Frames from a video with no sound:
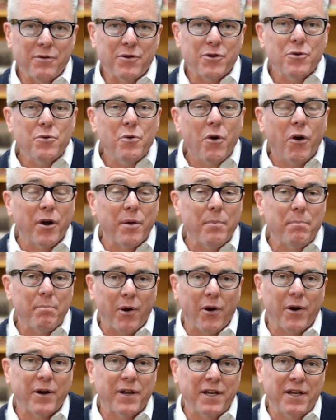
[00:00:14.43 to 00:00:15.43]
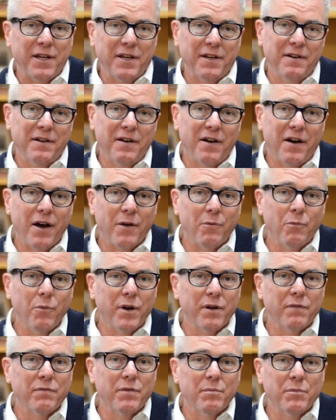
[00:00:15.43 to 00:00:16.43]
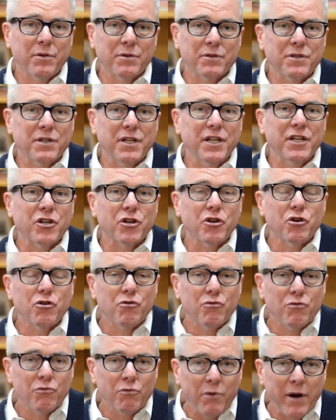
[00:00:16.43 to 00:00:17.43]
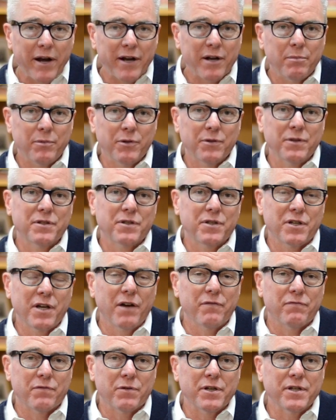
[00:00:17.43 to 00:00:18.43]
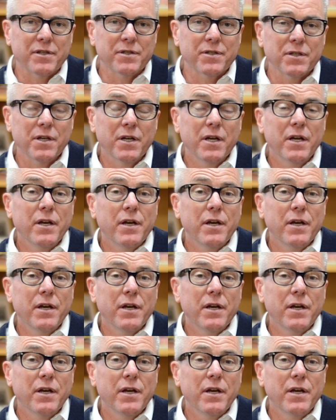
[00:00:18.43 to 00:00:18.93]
You are embarking on one of the most incredible discoveries